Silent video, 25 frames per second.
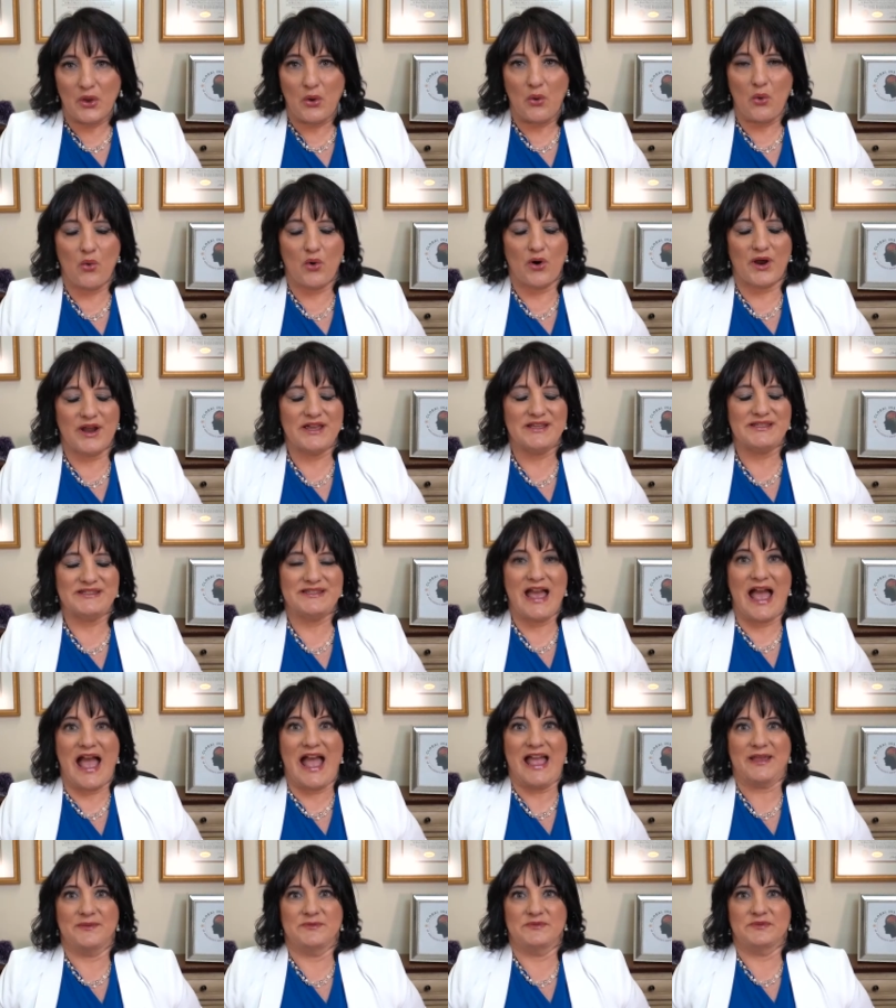or at
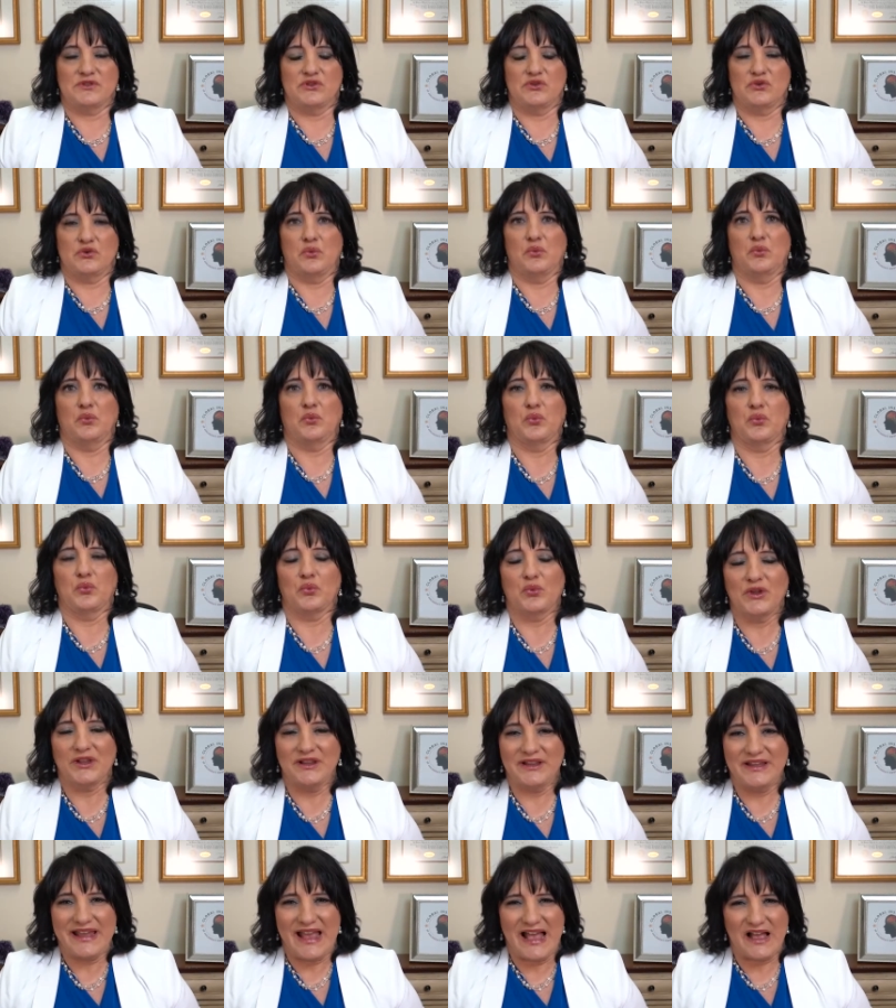times when you
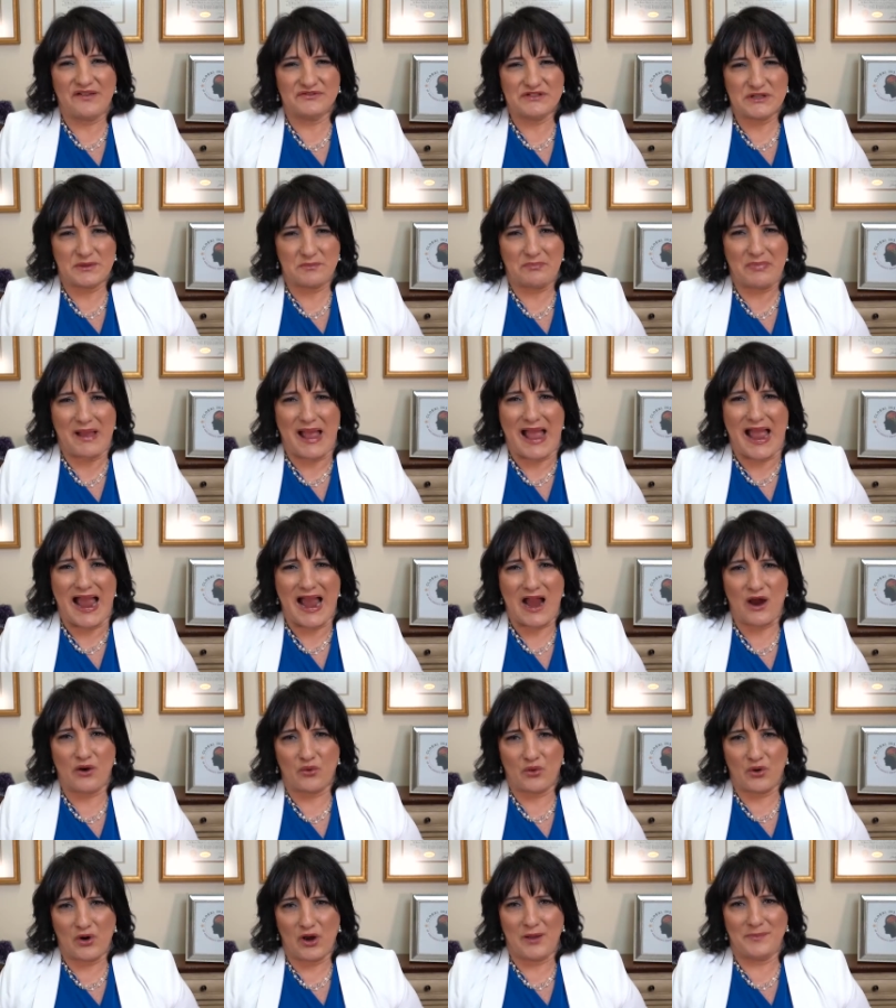really have to
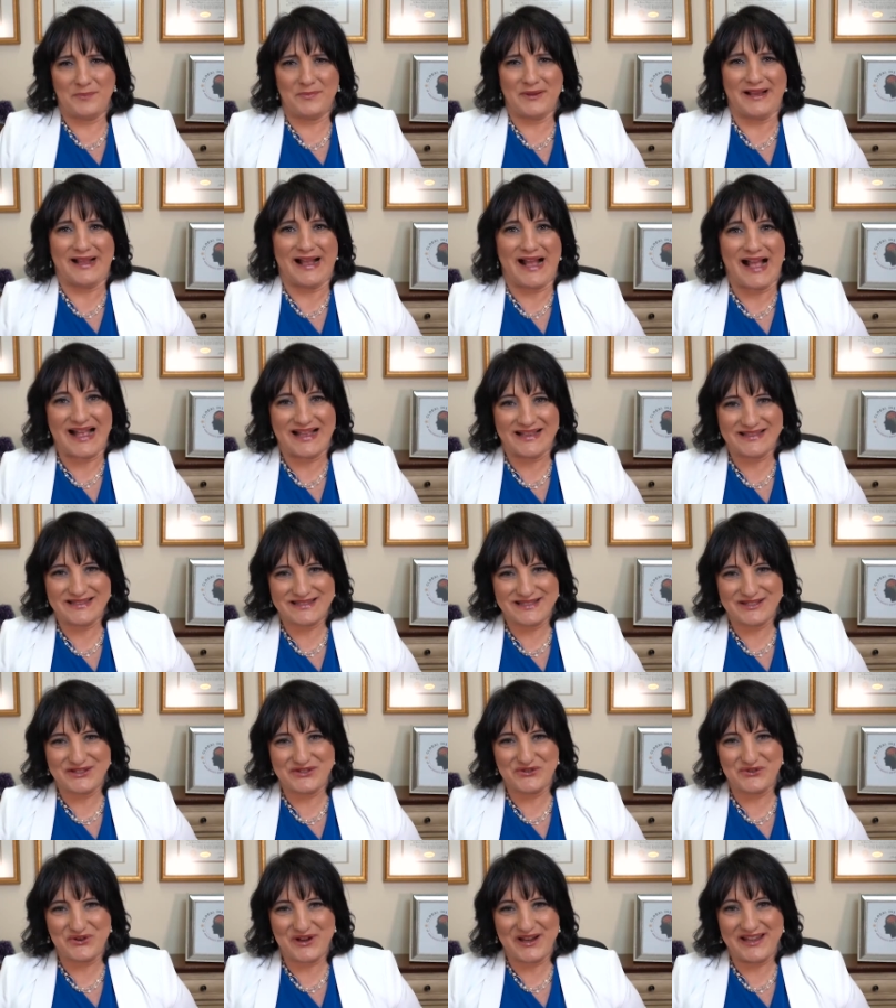power up and
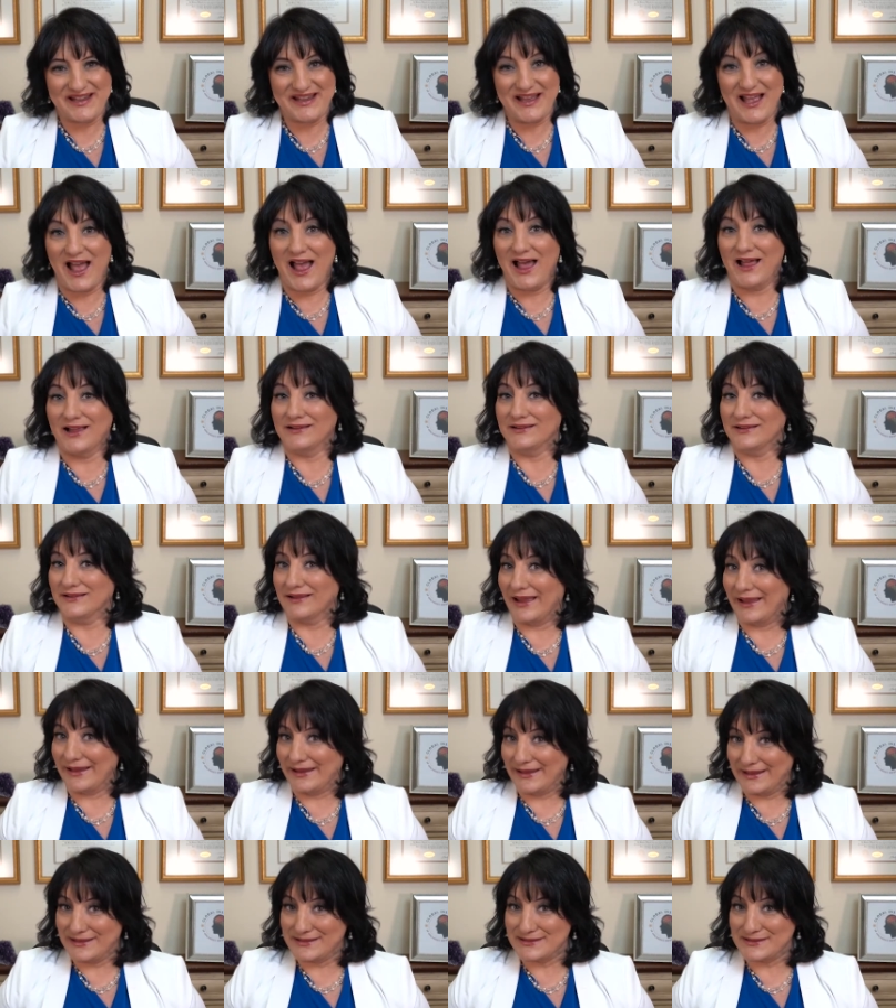concentrate,
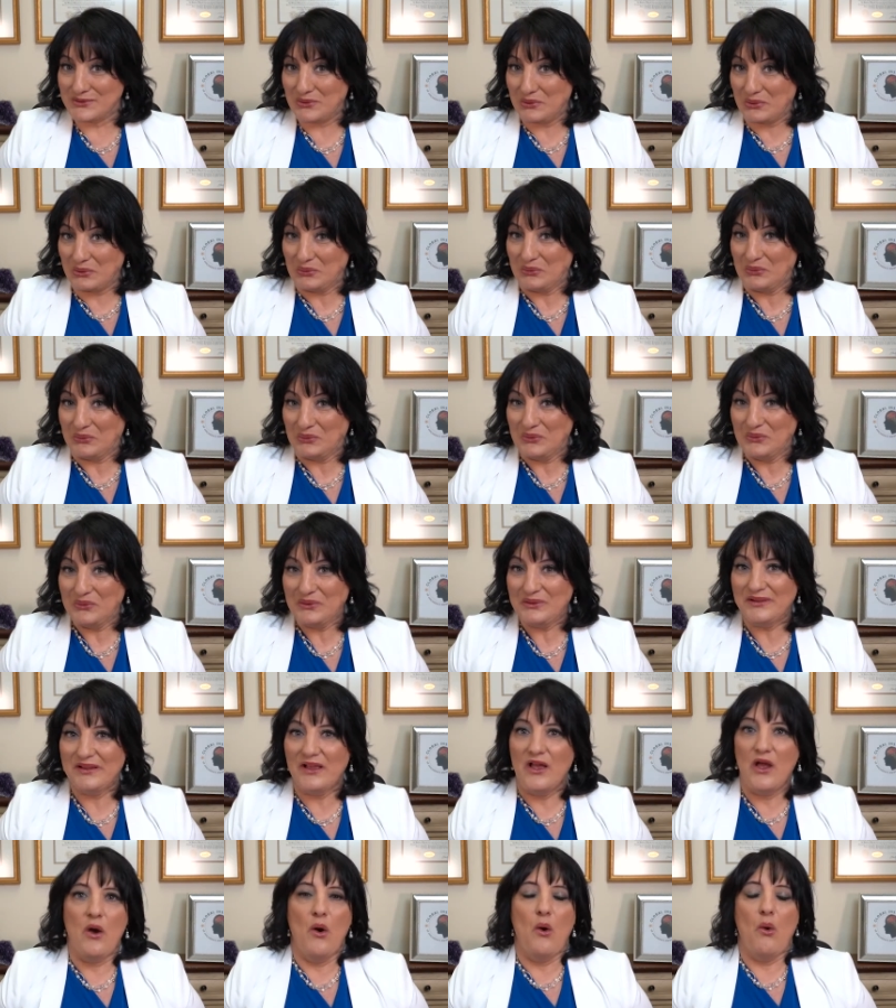like at school
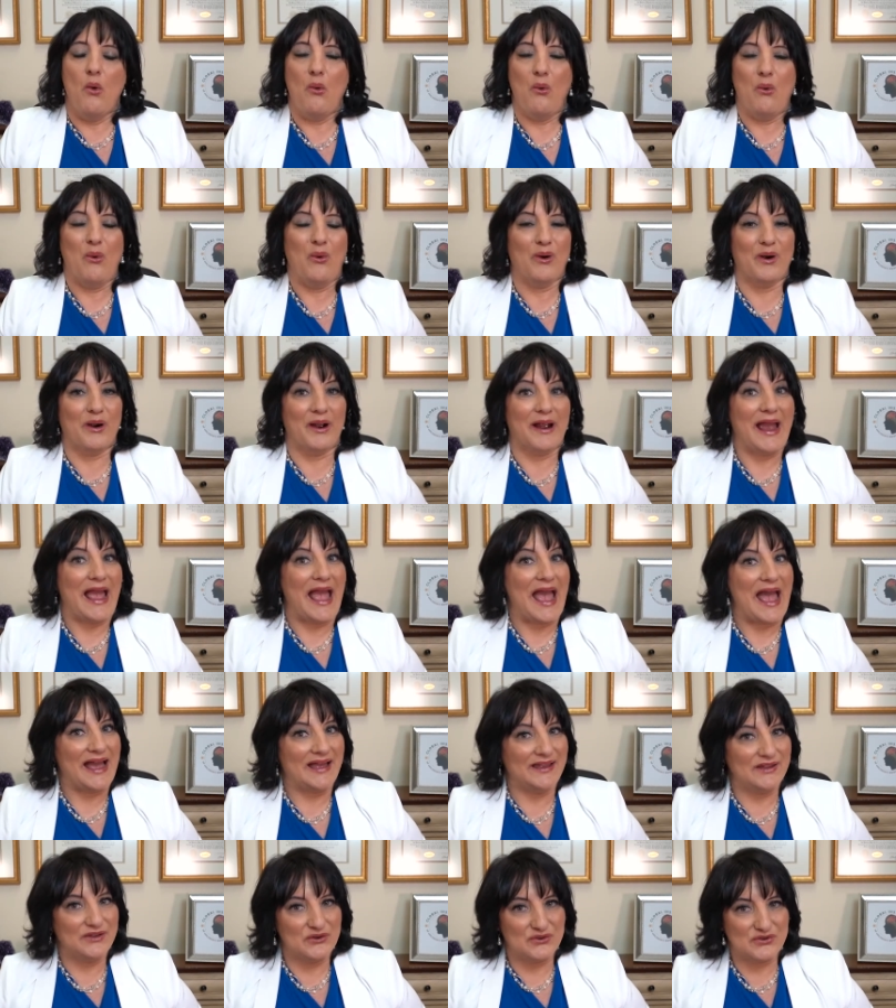or
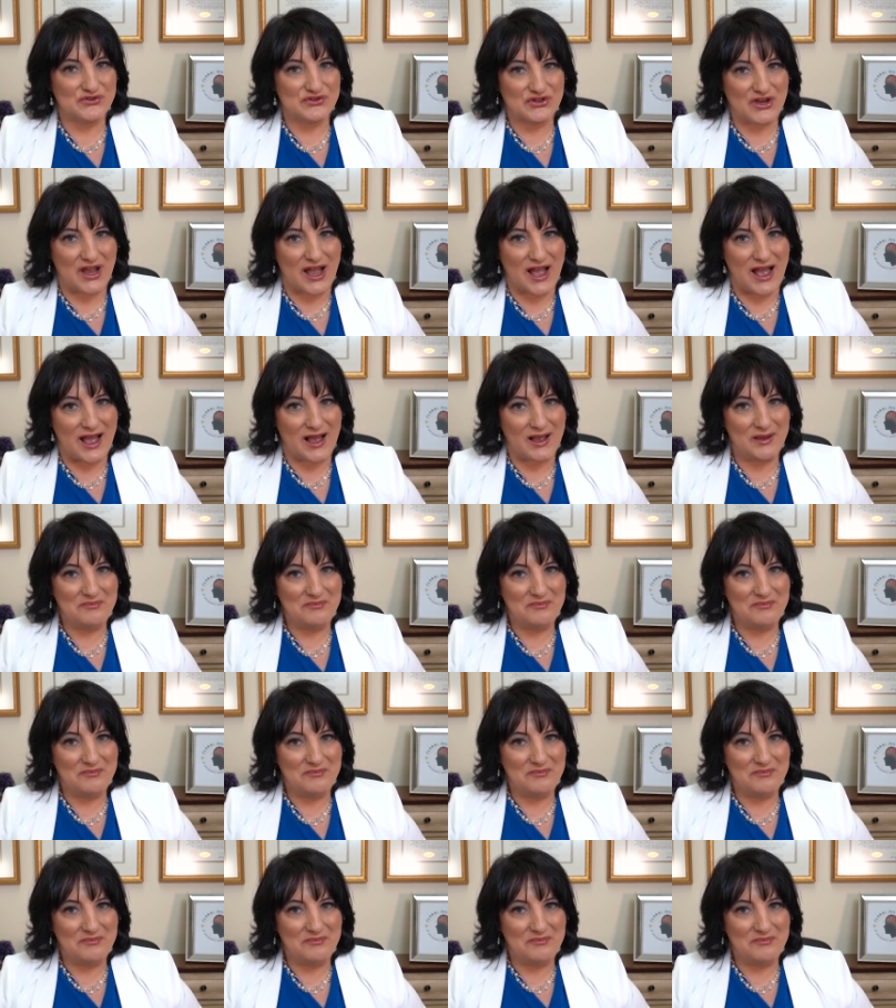at your job.